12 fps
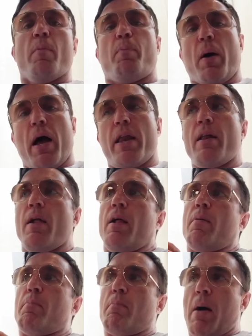But
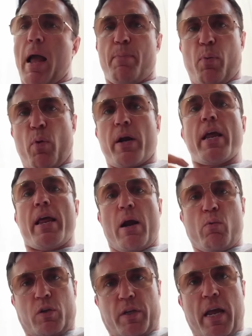my point, and
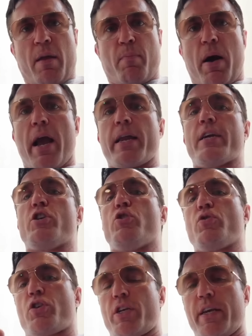I will stand by it, is
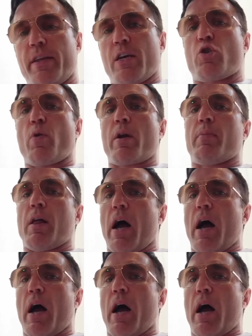you see the incredible